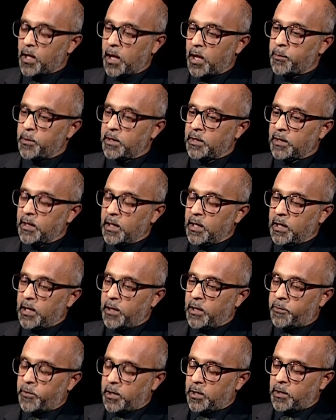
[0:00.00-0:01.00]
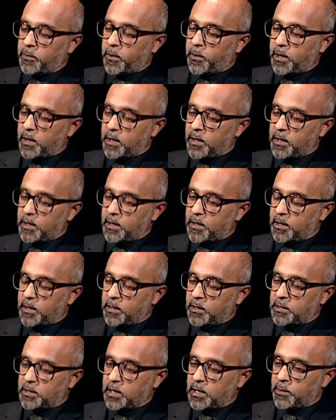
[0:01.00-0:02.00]
I mean, if, if I
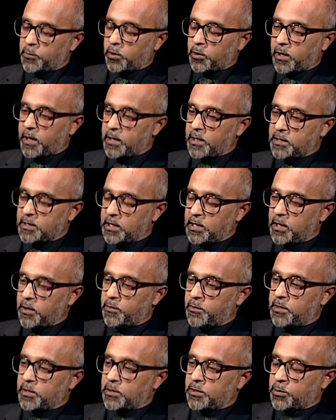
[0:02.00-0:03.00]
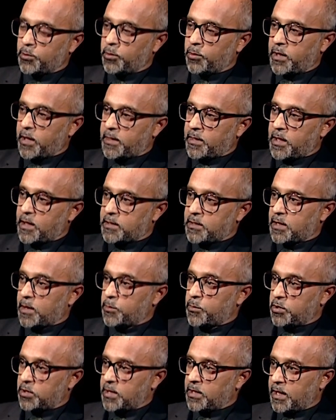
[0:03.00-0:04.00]
achieved what I achieved in school at that time
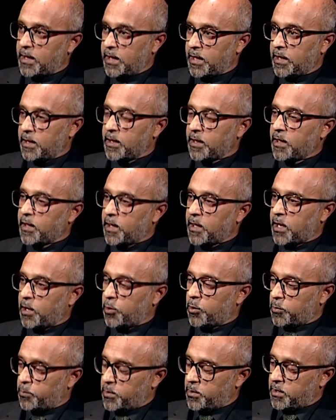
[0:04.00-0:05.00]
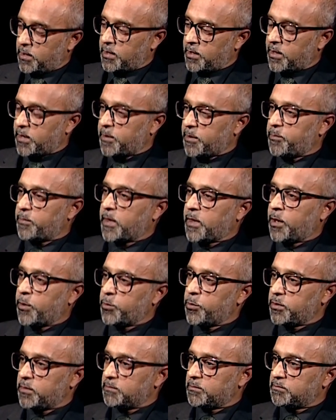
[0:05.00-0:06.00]
today, yeah. I would be, um, I
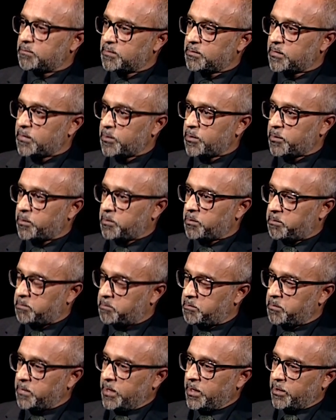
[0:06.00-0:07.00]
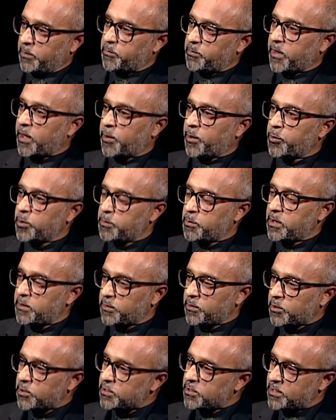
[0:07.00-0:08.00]
wouldn't, you know, I wouldn't be
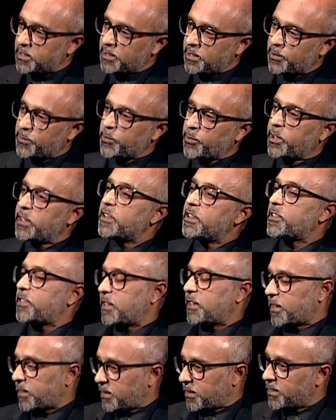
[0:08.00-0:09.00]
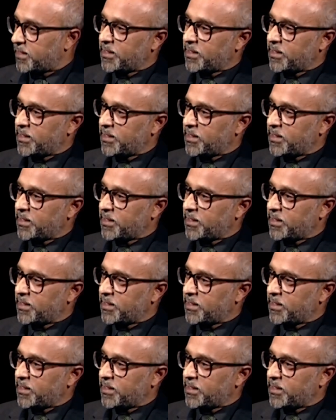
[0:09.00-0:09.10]
even considered for anything.